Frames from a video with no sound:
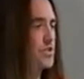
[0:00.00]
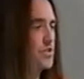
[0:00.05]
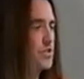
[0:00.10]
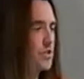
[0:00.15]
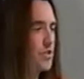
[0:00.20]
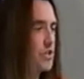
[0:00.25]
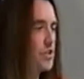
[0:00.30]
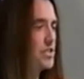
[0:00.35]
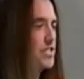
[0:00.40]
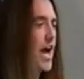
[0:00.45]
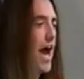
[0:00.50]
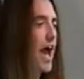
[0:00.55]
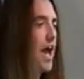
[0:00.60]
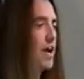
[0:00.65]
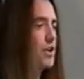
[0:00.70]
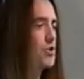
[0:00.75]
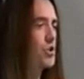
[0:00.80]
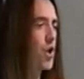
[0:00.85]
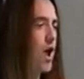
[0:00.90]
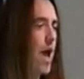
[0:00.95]
Your
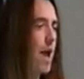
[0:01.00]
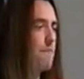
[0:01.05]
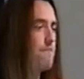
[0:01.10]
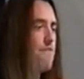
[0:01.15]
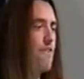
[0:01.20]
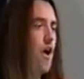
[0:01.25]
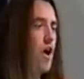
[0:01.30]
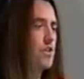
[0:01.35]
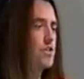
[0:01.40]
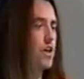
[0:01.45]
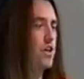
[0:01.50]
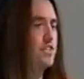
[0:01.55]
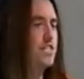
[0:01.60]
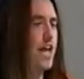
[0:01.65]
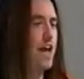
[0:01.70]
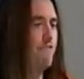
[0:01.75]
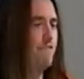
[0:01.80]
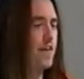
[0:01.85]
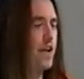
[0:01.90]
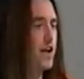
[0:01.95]
diatribe falls on deaf
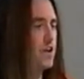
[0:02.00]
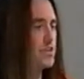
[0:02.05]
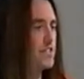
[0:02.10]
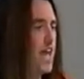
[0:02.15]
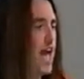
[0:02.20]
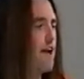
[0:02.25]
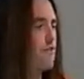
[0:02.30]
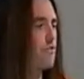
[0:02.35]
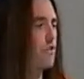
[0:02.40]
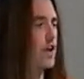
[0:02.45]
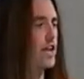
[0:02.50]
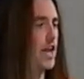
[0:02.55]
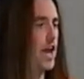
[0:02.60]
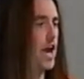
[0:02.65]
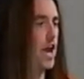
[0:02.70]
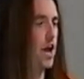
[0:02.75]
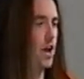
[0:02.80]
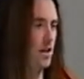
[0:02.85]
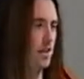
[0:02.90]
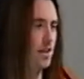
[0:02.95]
ears every year.
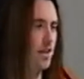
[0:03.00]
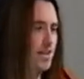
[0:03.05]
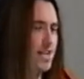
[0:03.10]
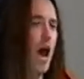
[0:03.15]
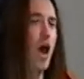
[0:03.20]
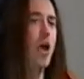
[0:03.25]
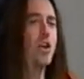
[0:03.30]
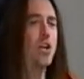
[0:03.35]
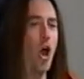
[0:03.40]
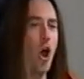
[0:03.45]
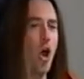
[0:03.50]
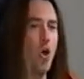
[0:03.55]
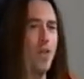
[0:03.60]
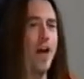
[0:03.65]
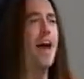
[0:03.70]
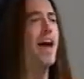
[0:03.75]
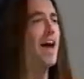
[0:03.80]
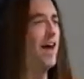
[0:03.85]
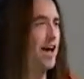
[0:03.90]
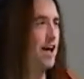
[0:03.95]
Now go the
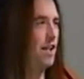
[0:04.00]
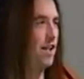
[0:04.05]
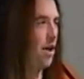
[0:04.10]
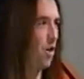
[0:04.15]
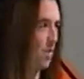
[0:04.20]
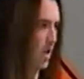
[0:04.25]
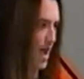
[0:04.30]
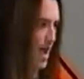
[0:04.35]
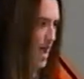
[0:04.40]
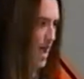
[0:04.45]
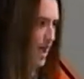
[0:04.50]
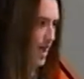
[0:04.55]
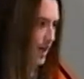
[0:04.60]
hell away.